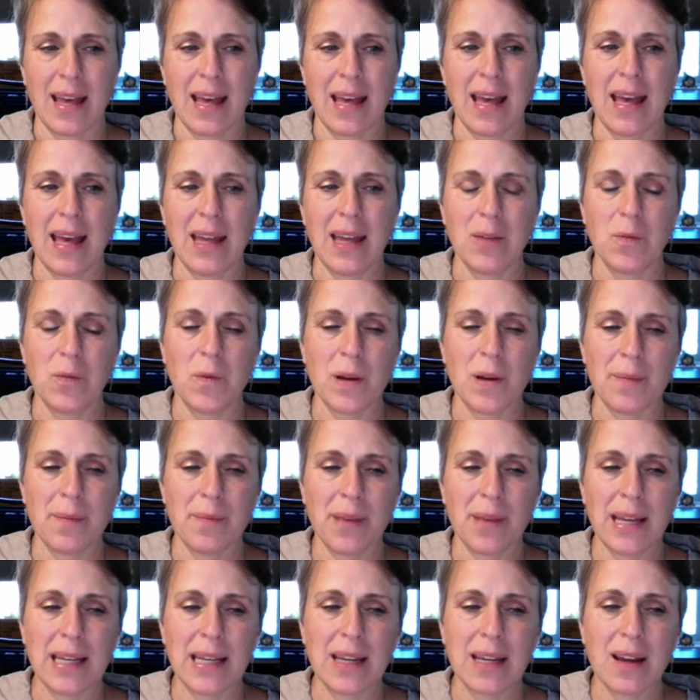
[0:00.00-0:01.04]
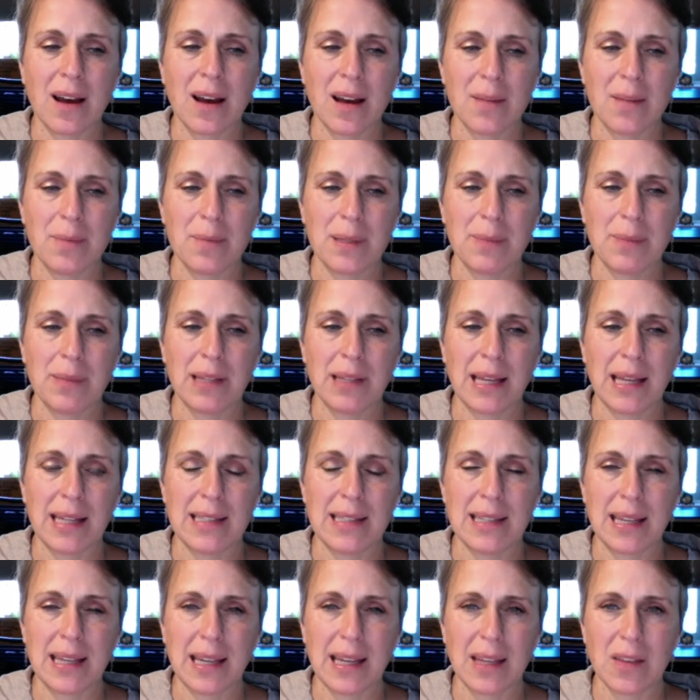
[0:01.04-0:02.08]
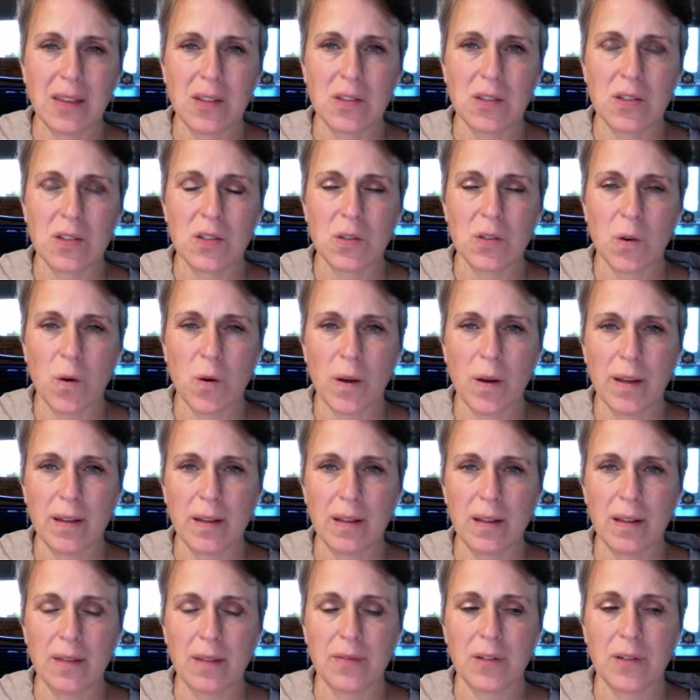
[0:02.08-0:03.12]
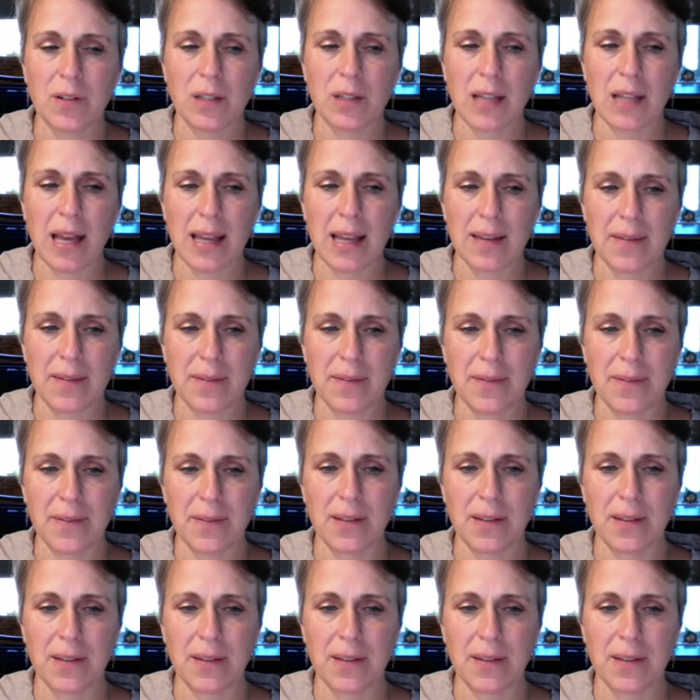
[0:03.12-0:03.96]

And what might God be planting in the soil of your life?